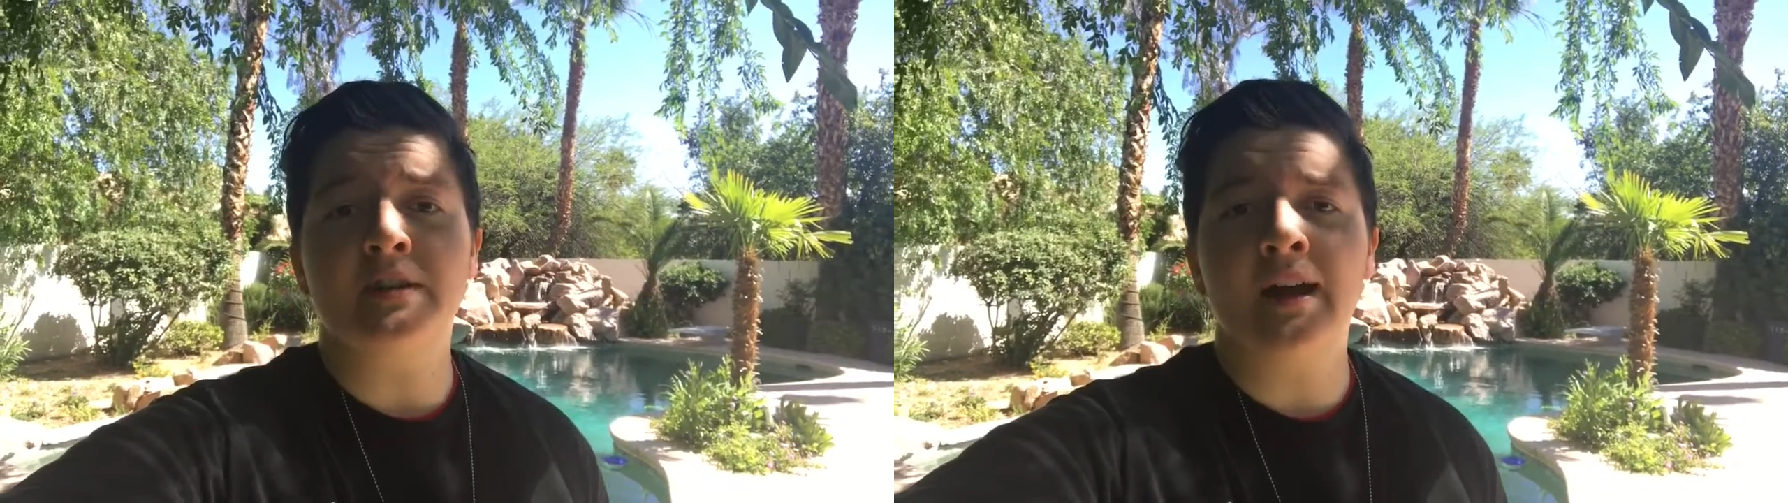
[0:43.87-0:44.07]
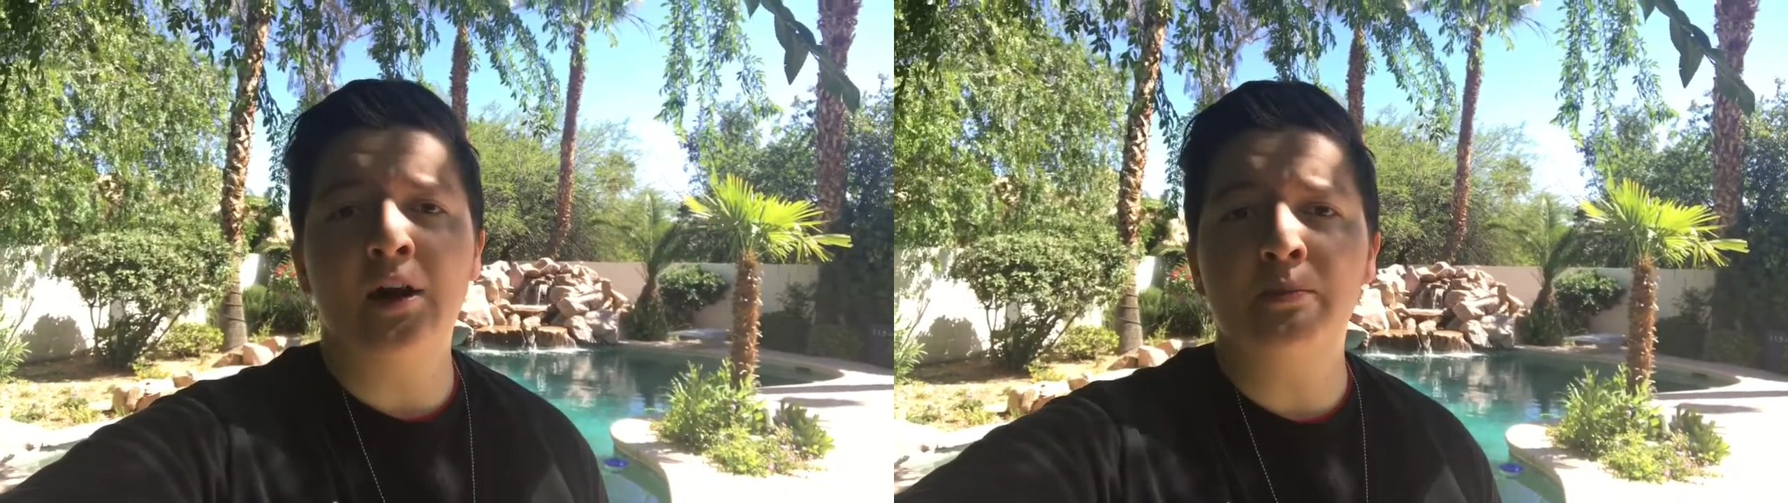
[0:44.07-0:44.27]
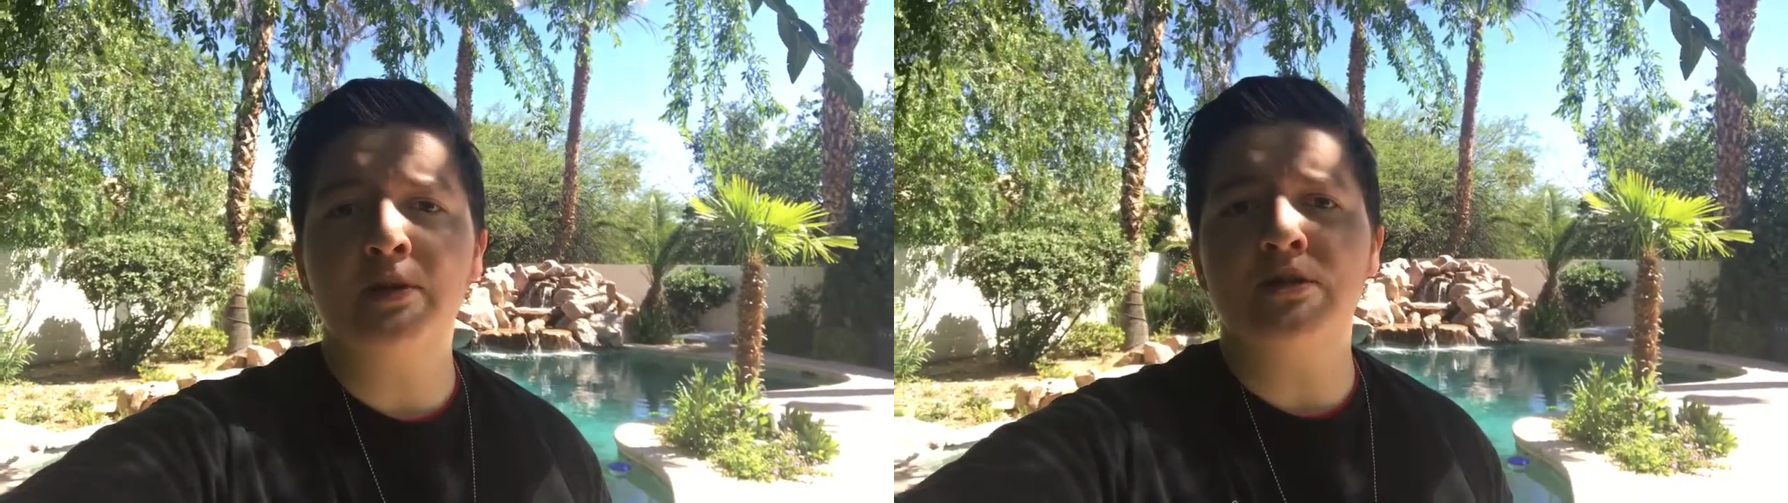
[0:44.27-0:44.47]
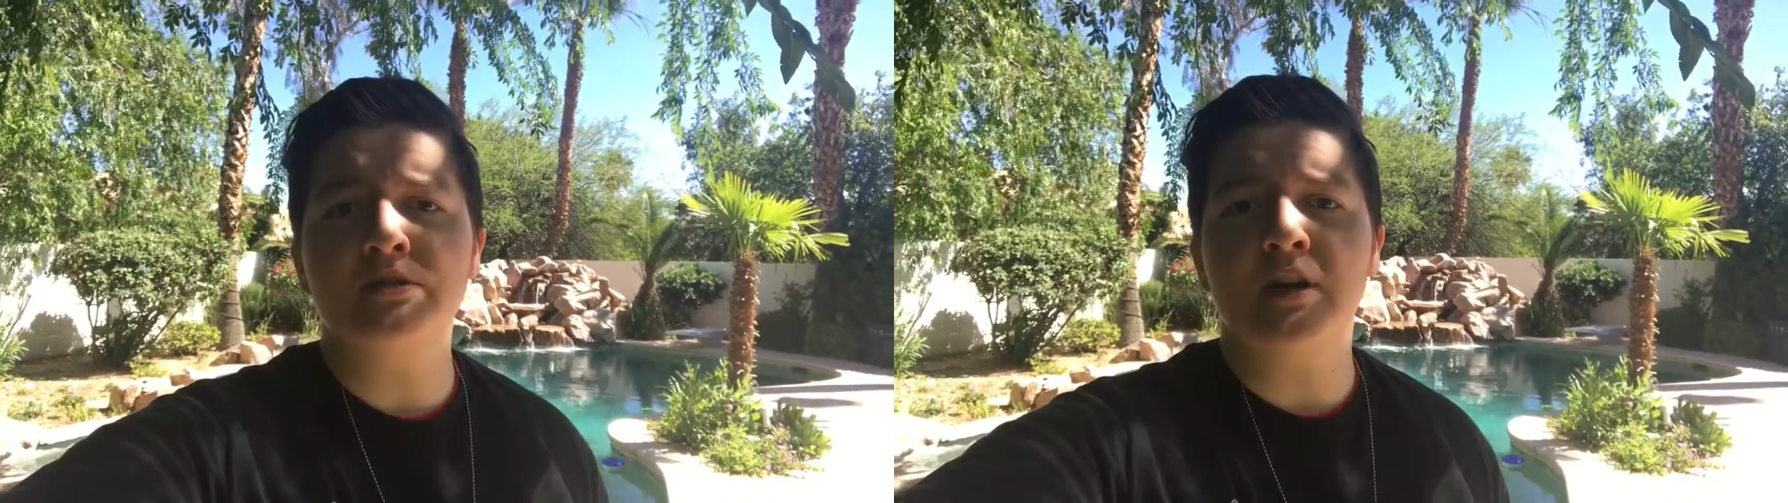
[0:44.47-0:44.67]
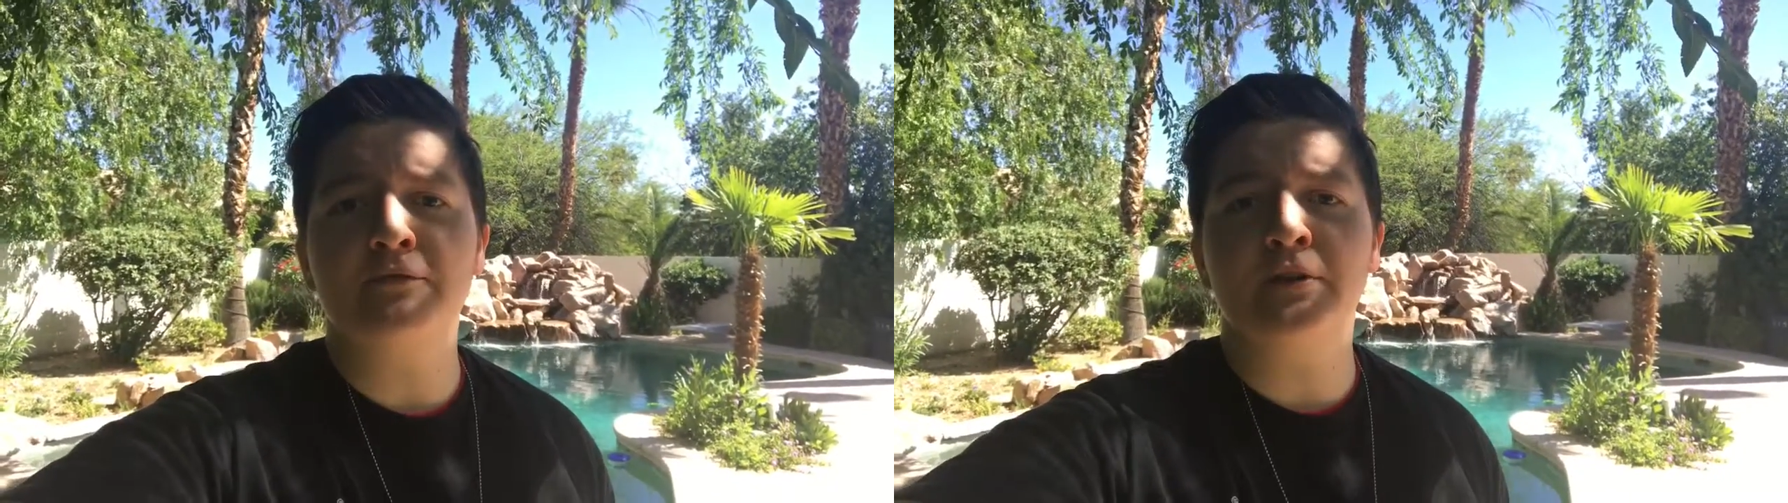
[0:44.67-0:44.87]
and help those
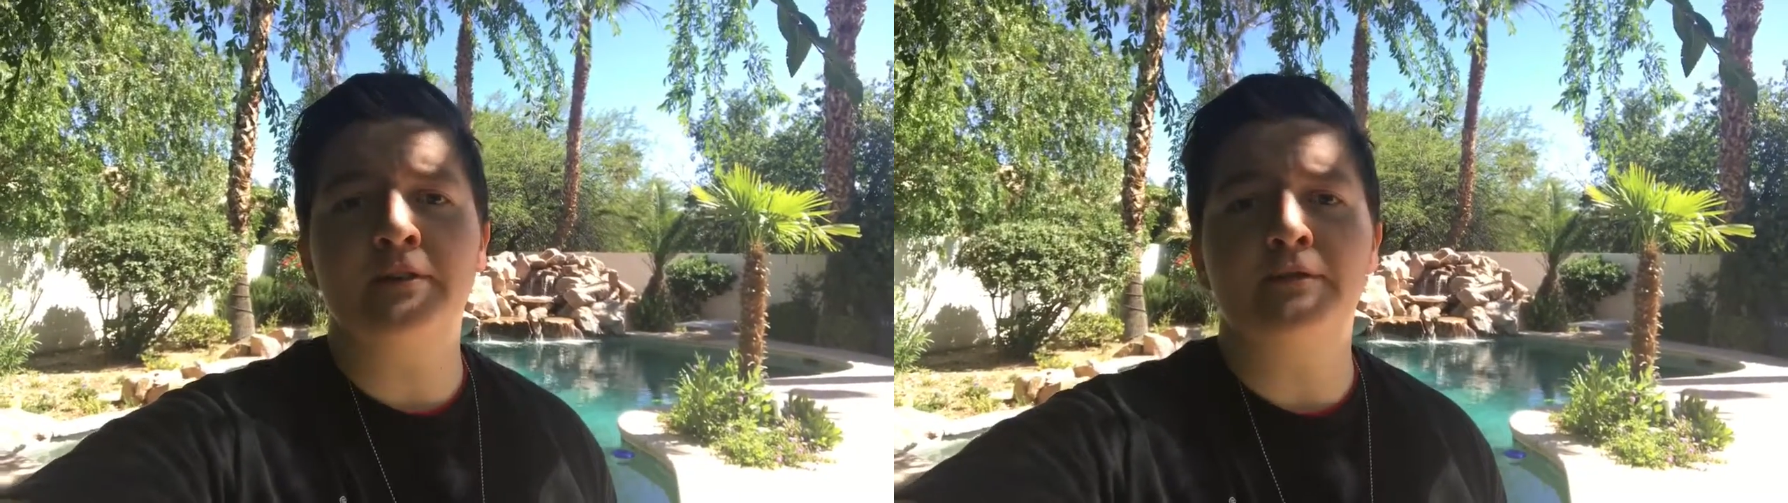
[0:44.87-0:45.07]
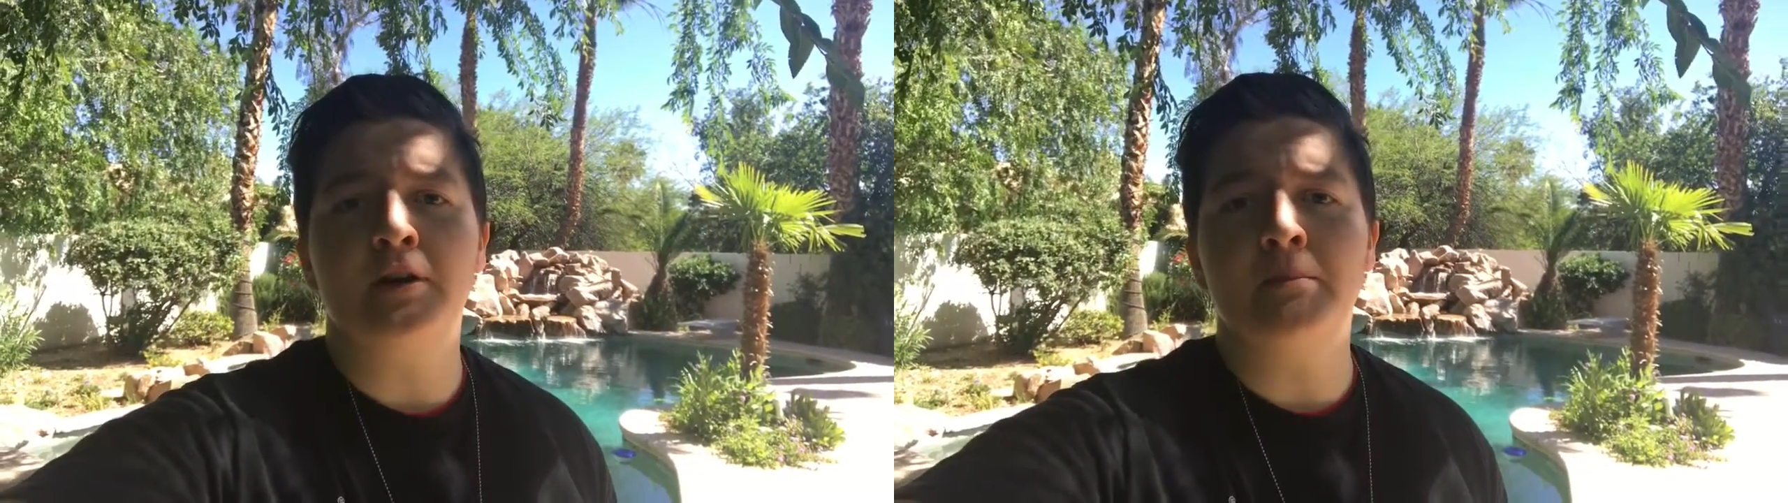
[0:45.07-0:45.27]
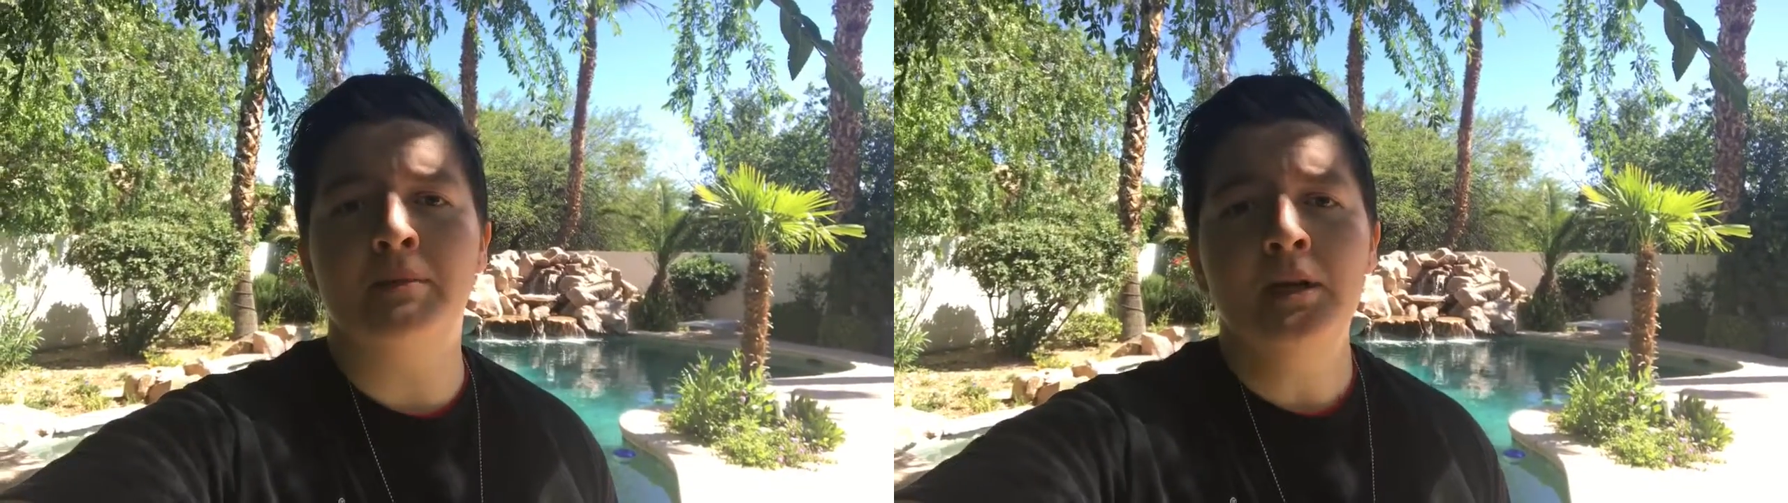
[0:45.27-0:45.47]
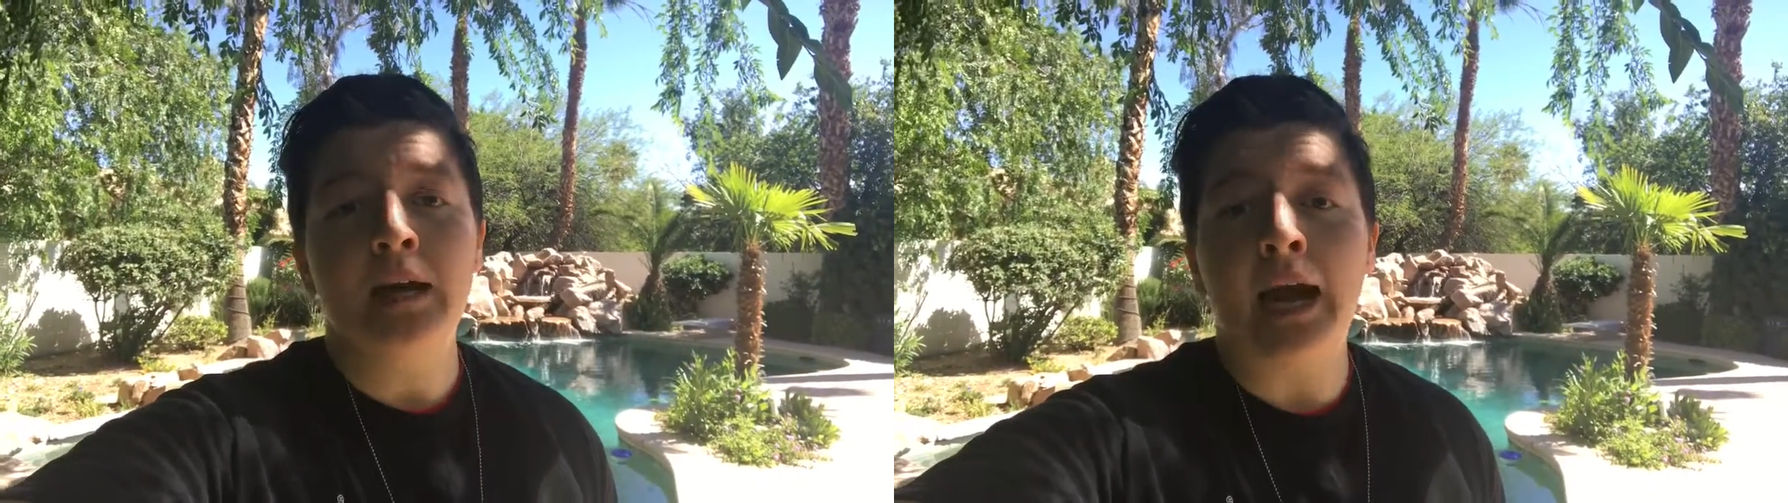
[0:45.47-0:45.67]
suffering from